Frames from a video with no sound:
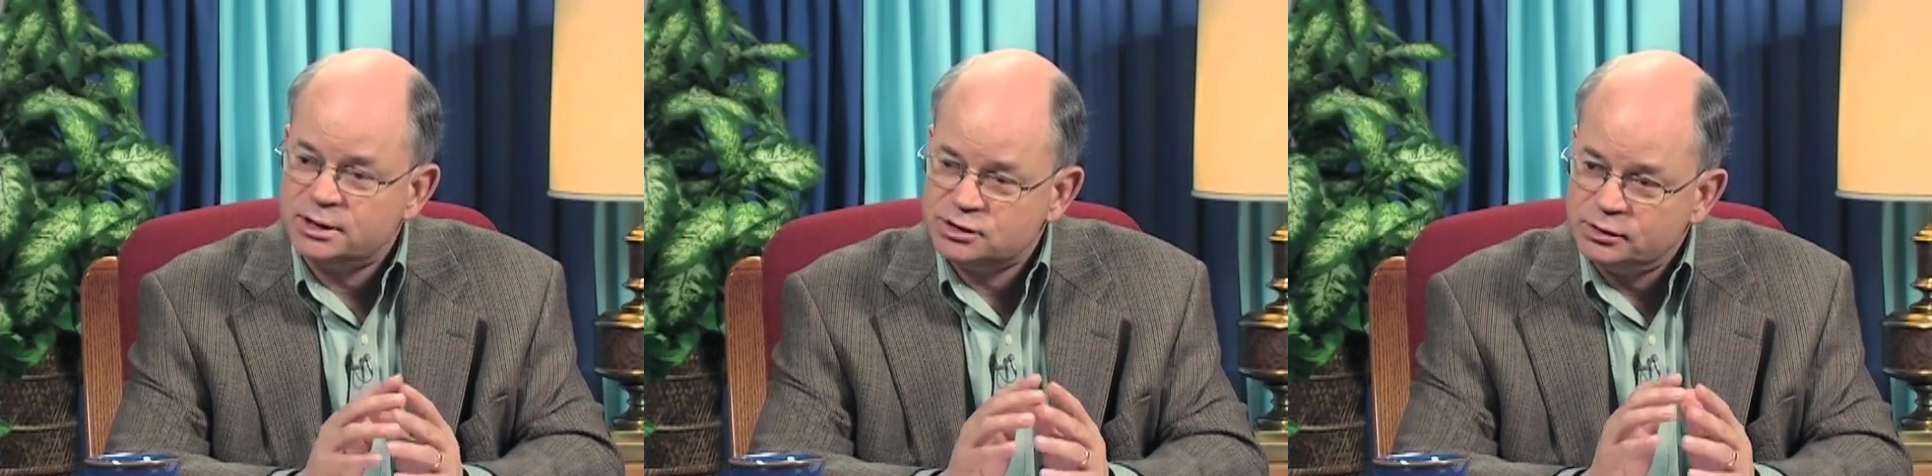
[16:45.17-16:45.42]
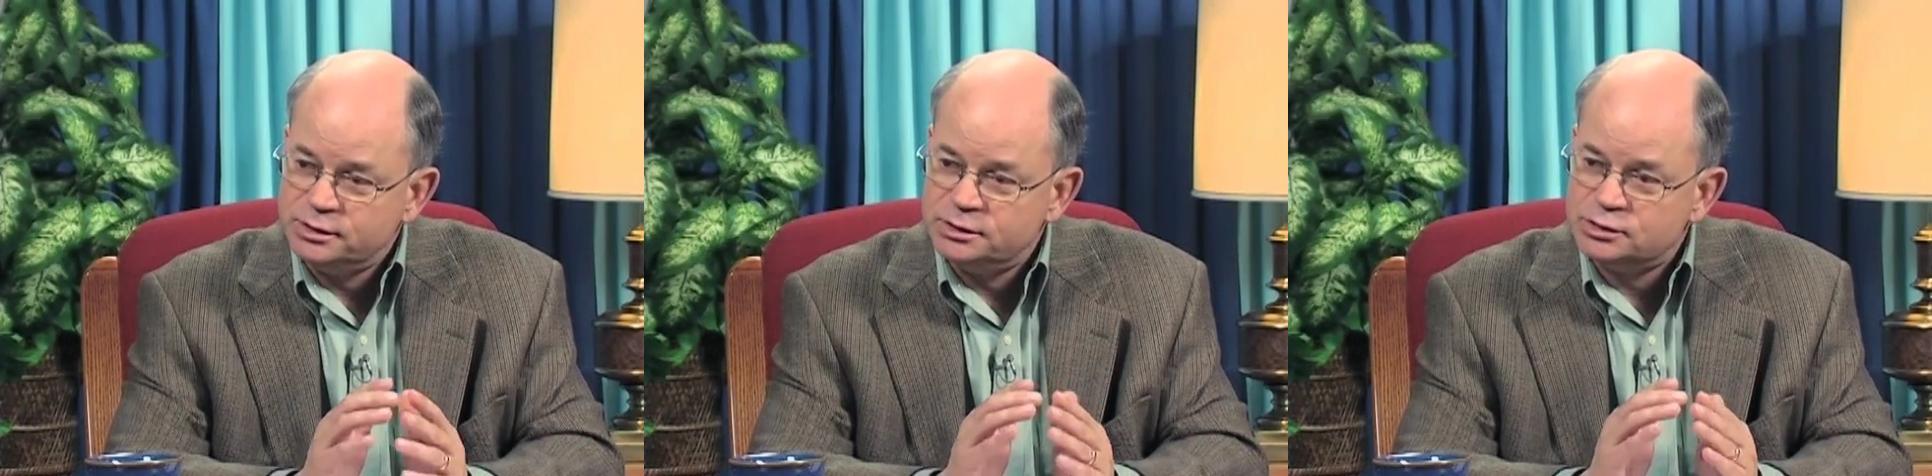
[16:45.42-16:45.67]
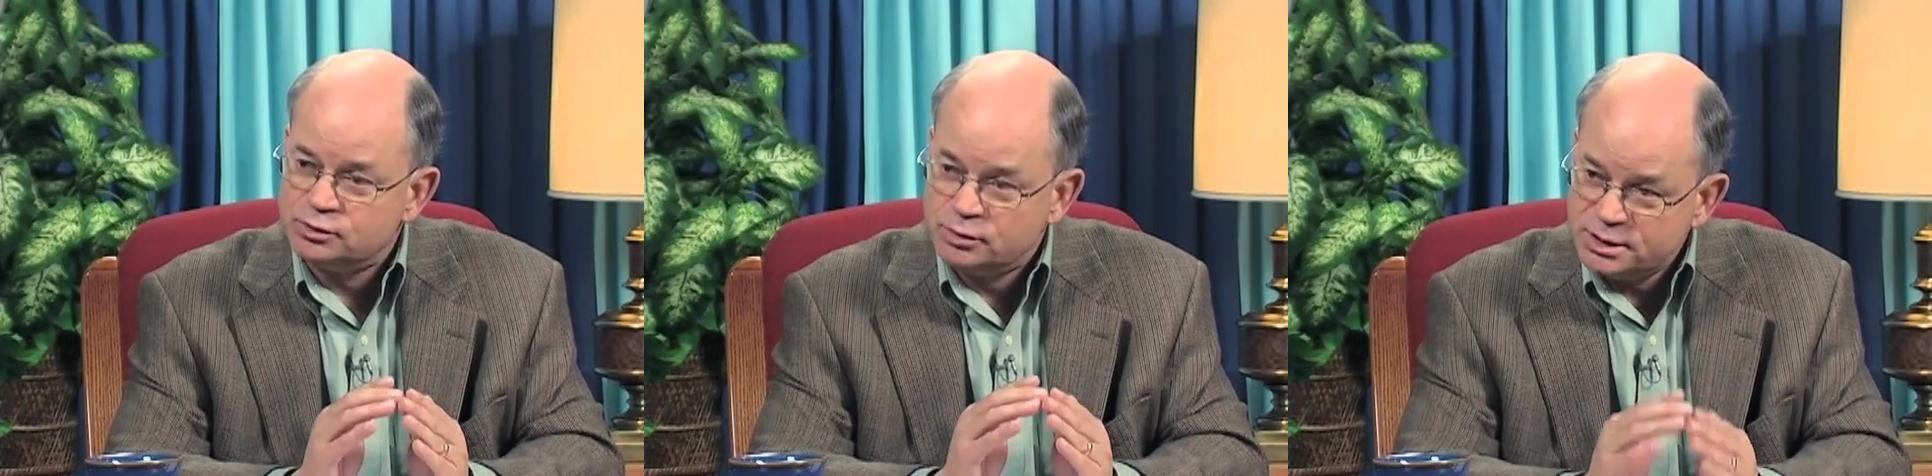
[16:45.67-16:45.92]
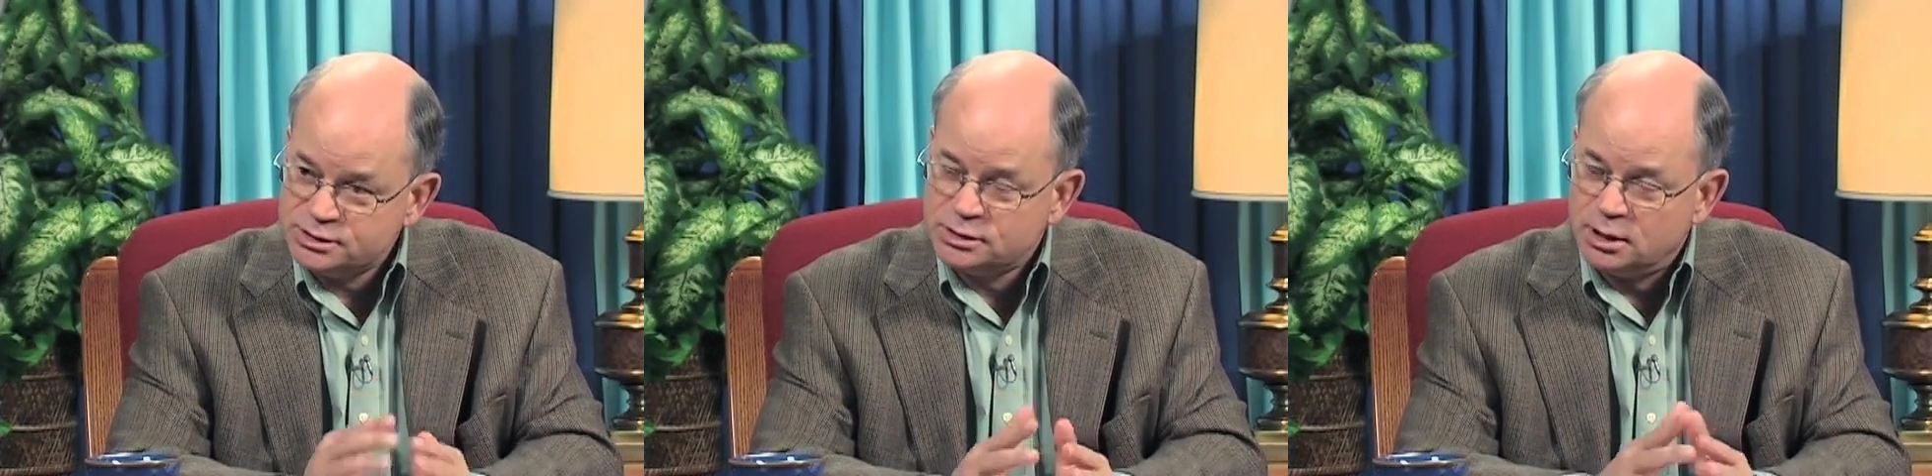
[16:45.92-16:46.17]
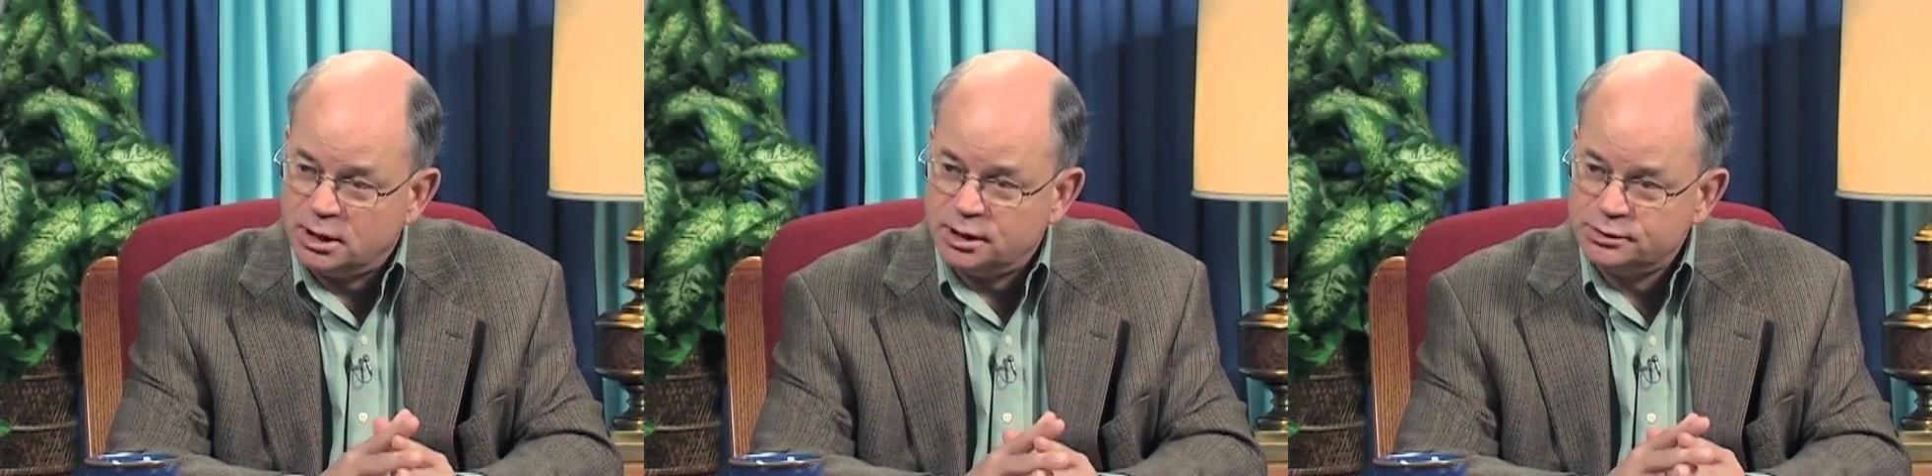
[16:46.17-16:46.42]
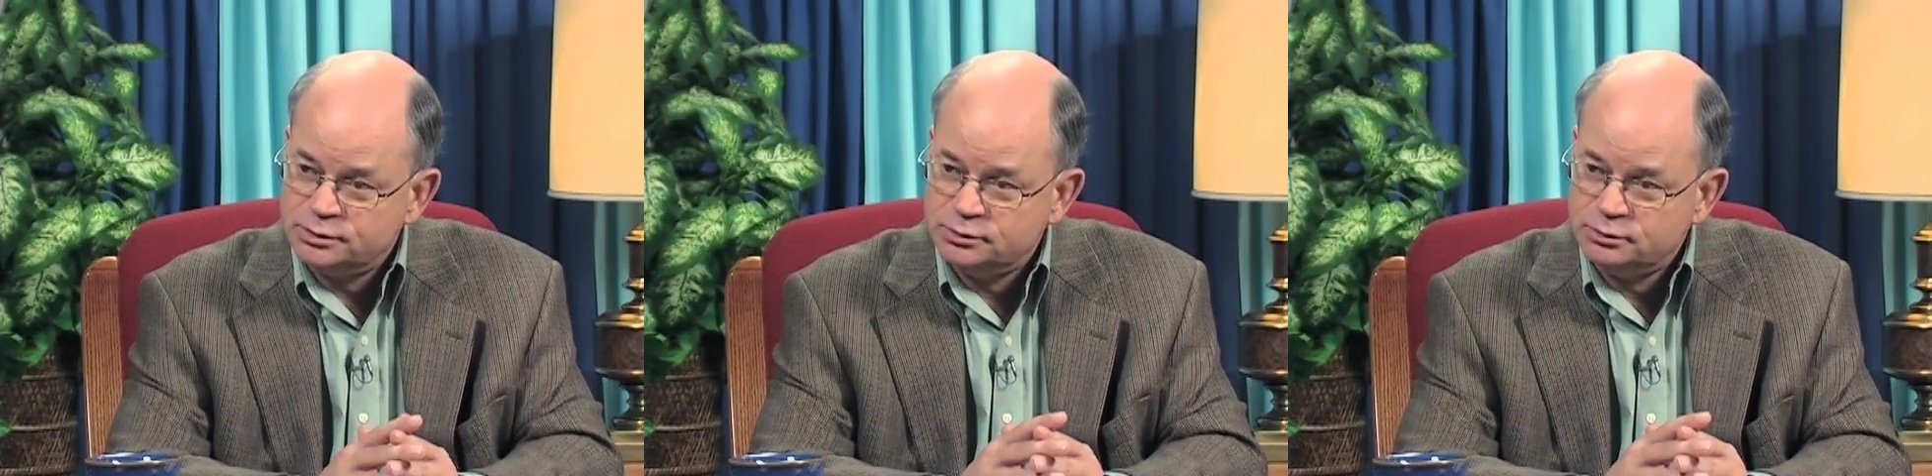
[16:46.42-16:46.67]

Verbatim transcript: actually trust God